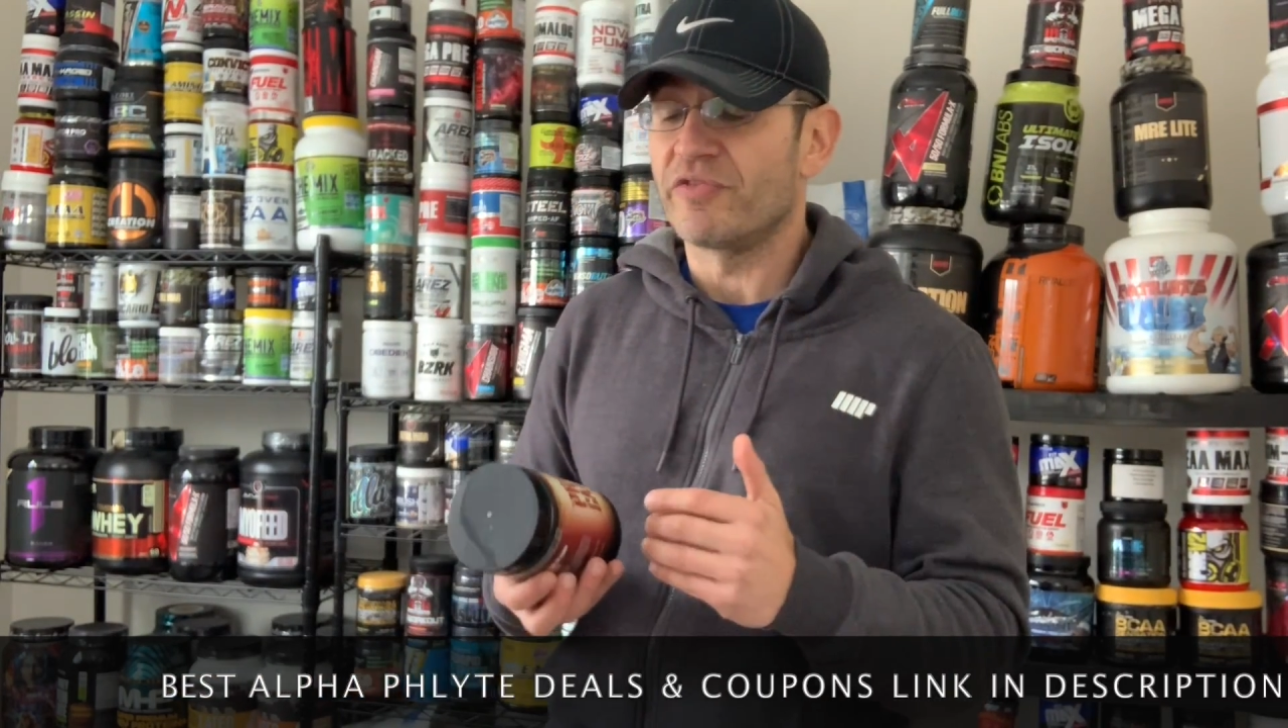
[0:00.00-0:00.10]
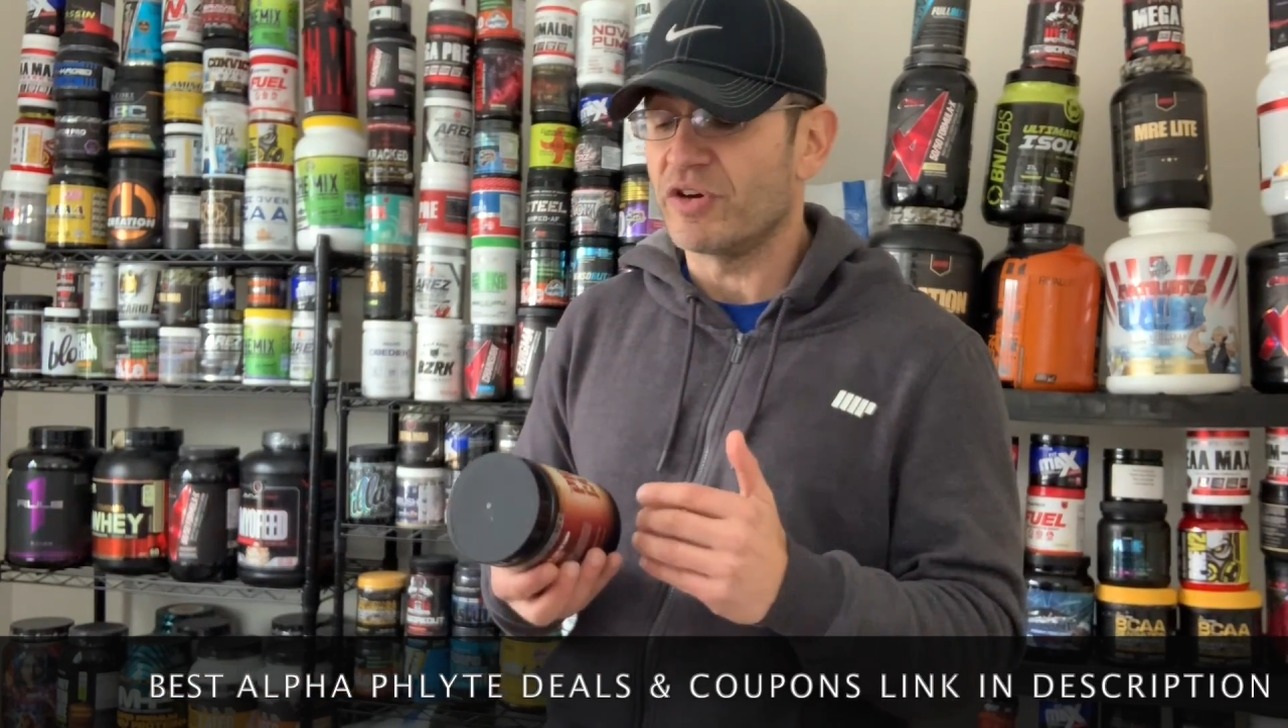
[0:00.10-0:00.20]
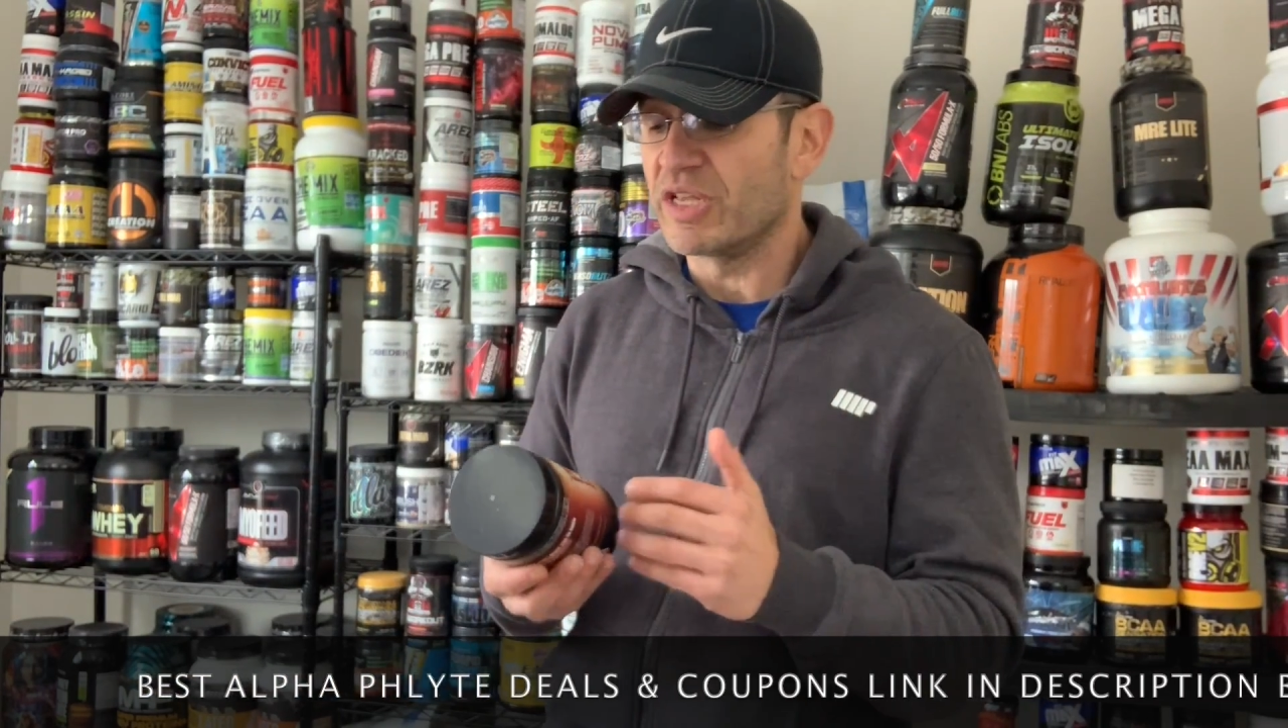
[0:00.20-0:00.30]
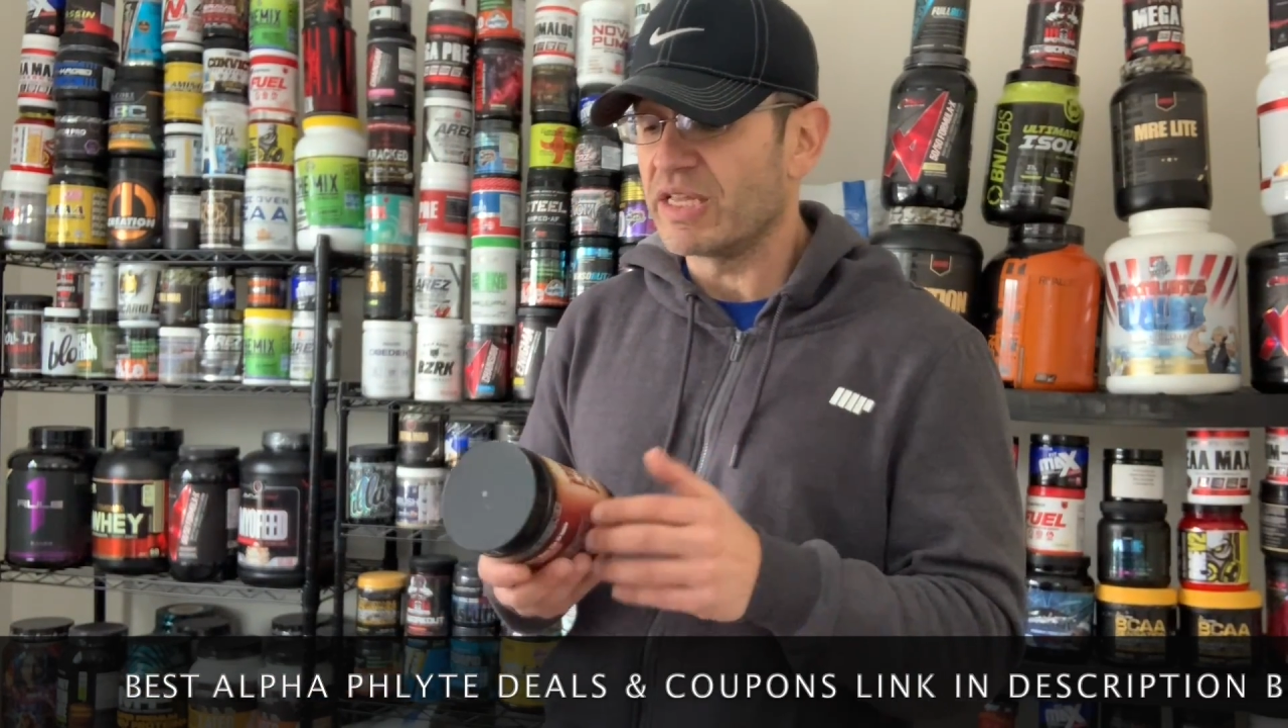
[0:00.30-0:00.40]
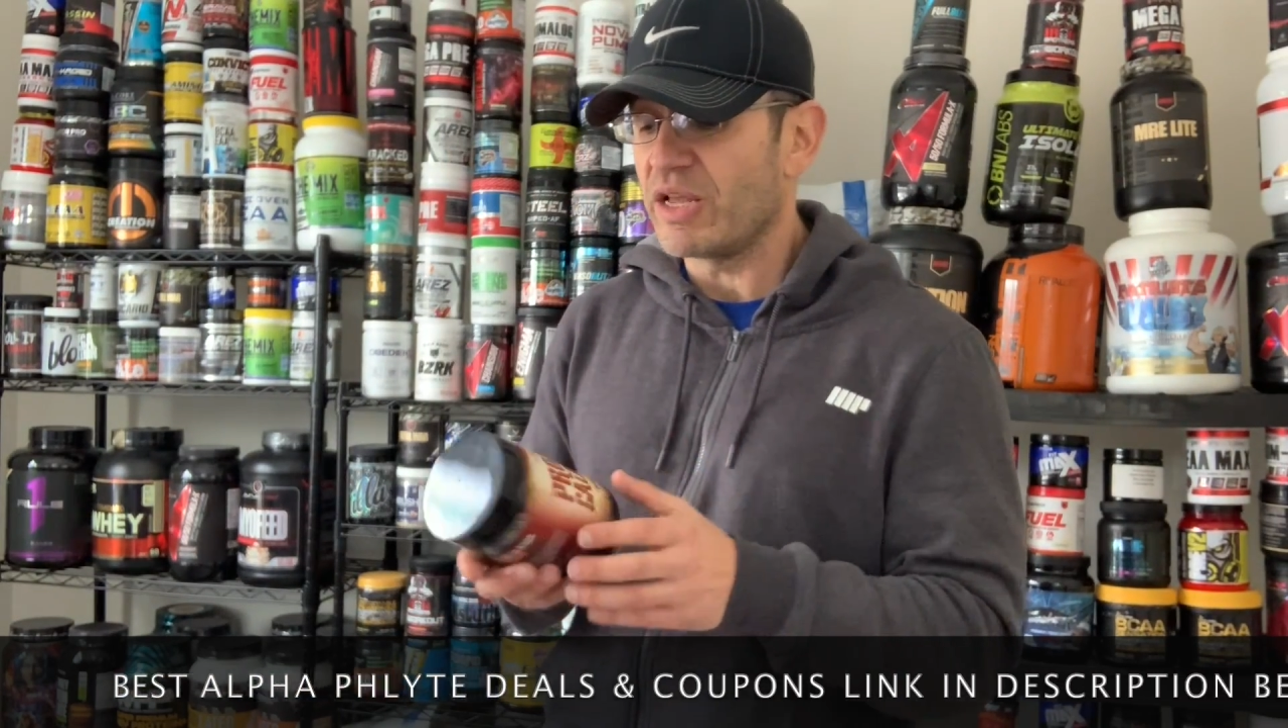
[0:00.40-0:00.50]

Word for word: verdict,